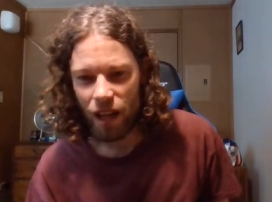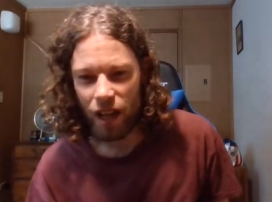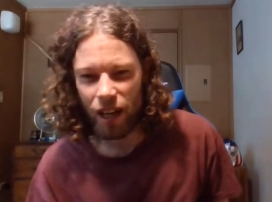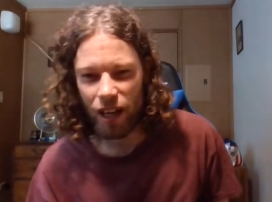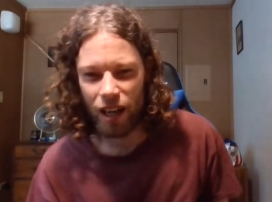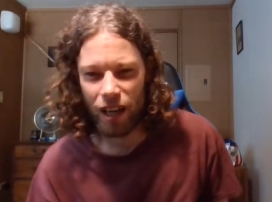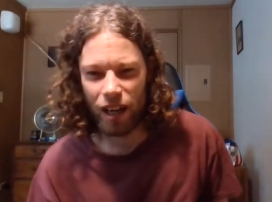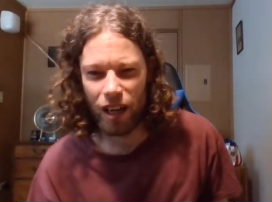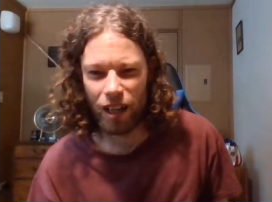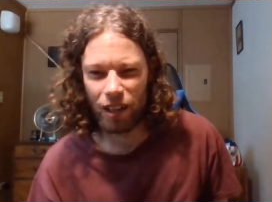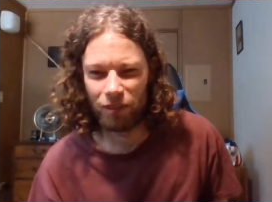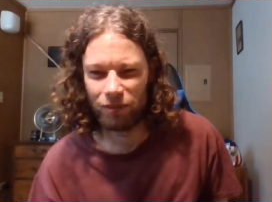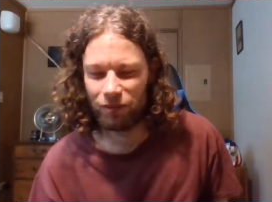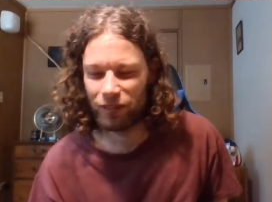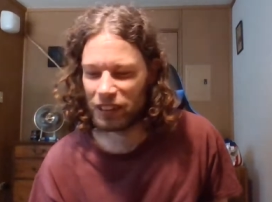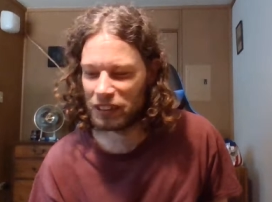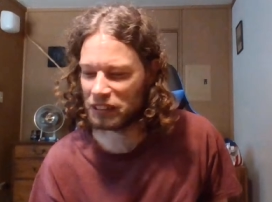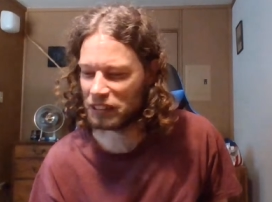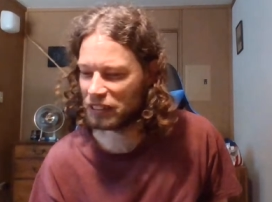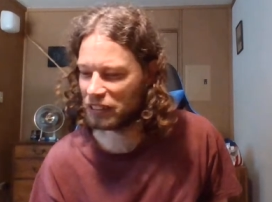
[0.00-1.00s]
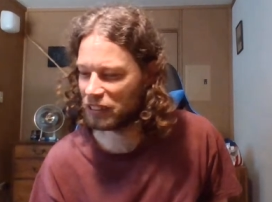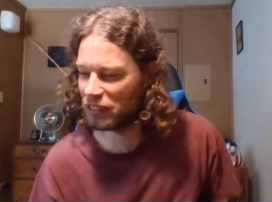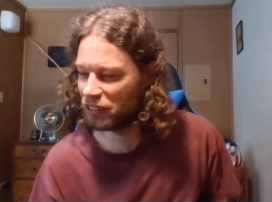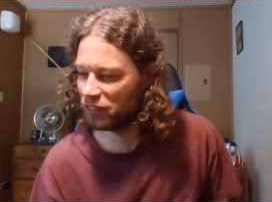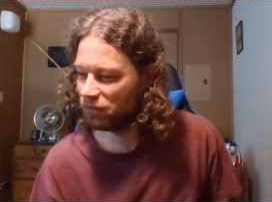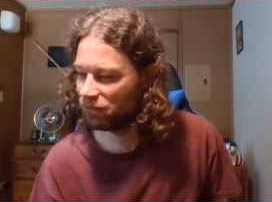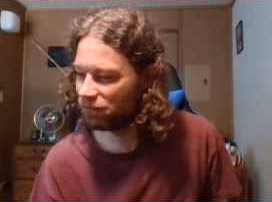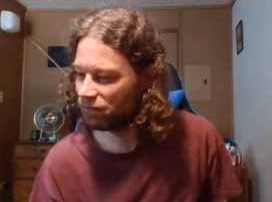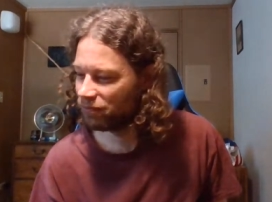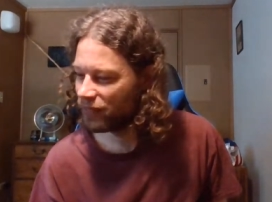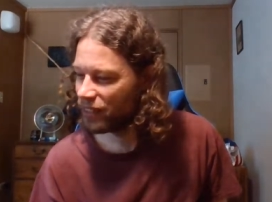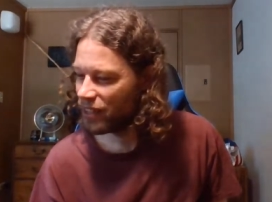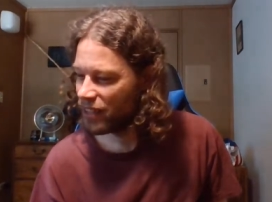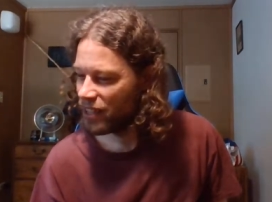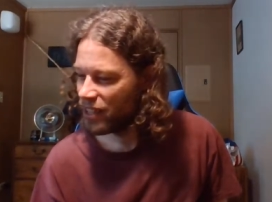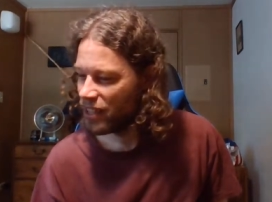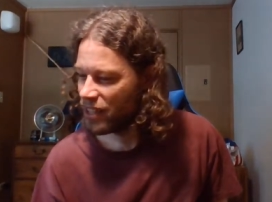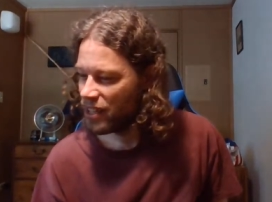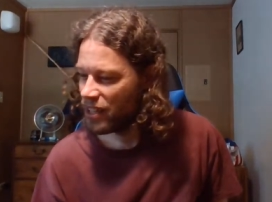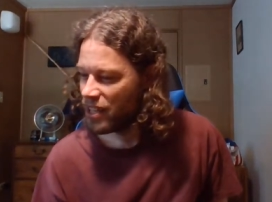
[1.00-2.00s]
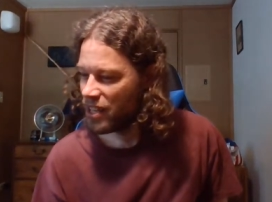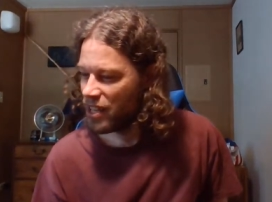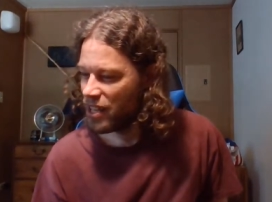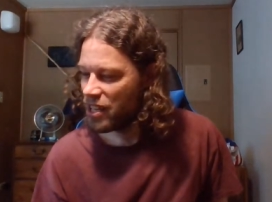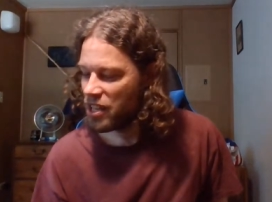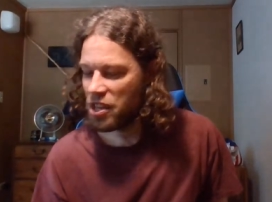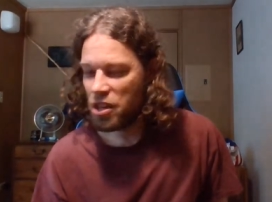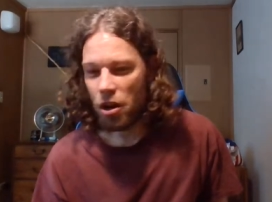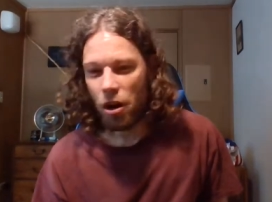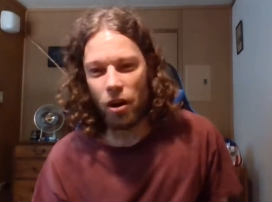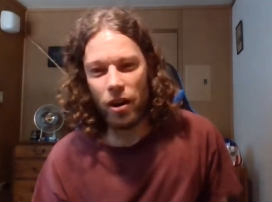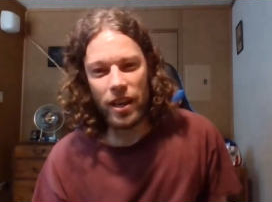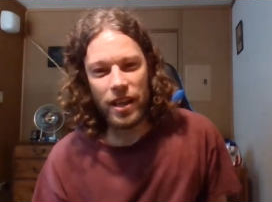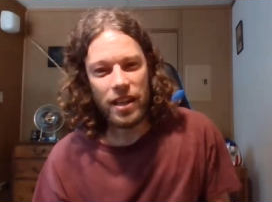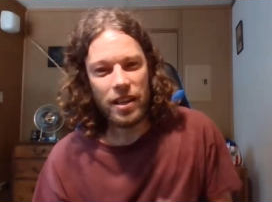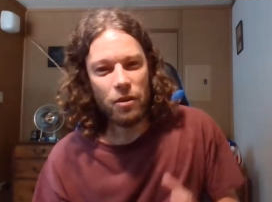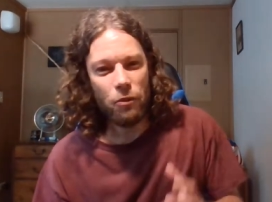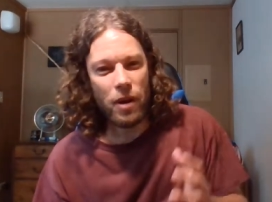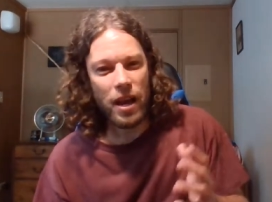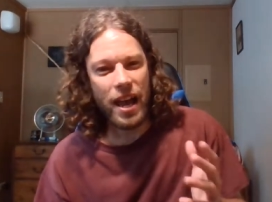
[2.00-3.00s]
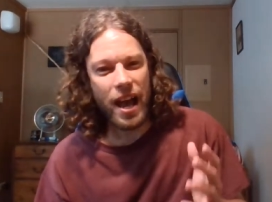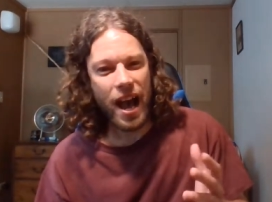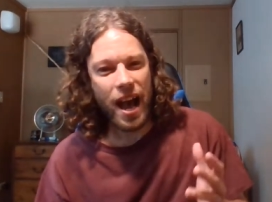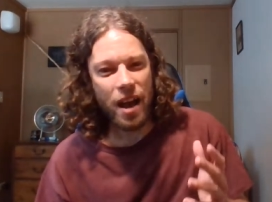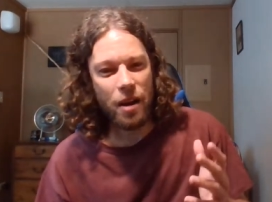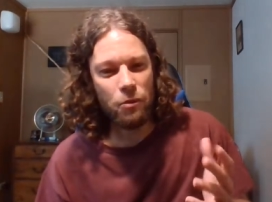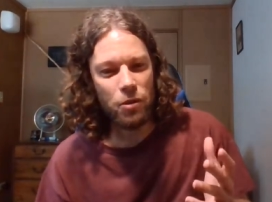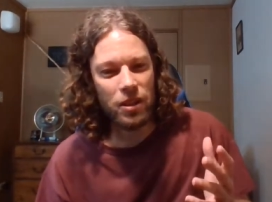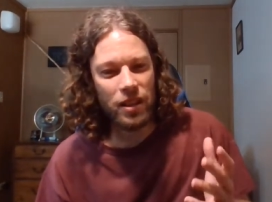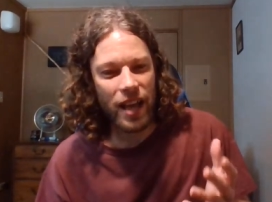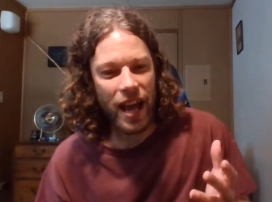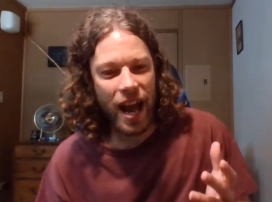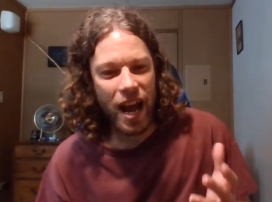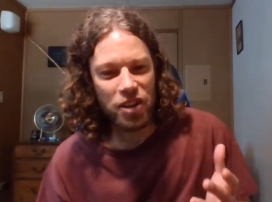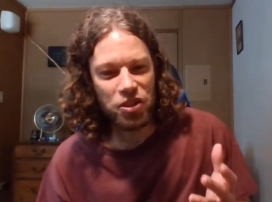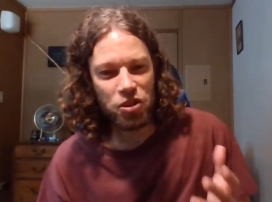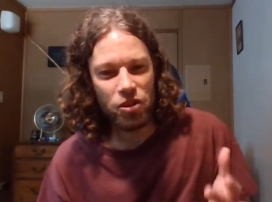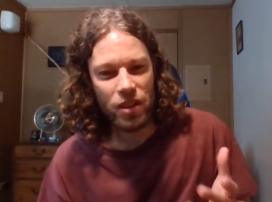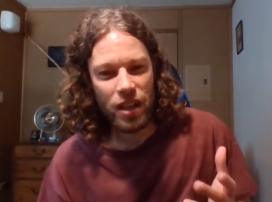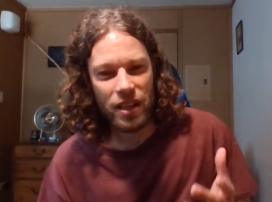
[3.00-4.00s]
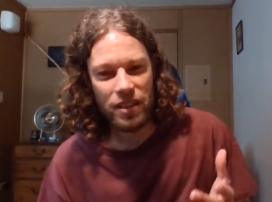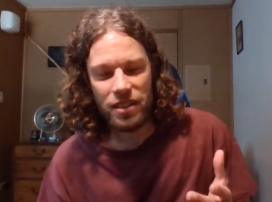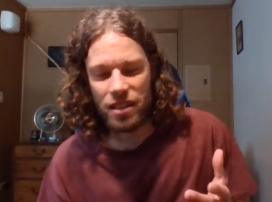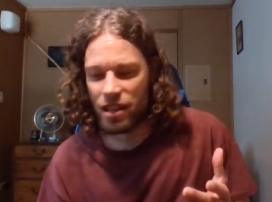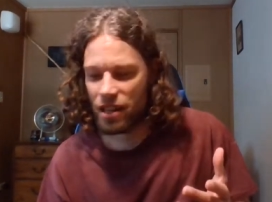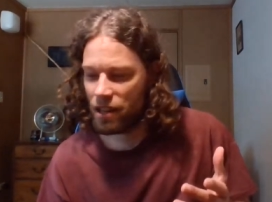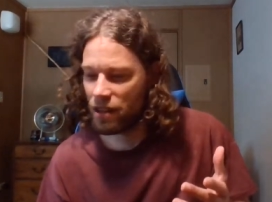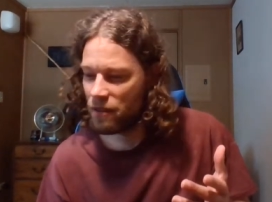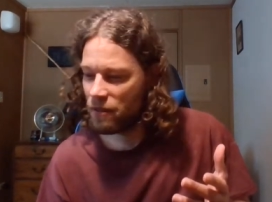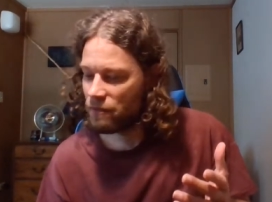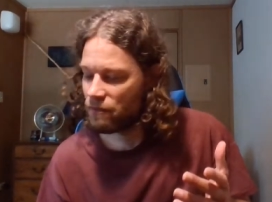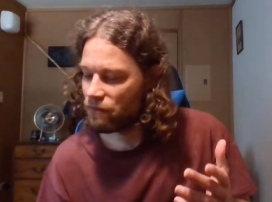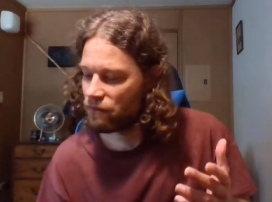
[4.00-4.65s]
Um, which you know, in a way, I would actually like to,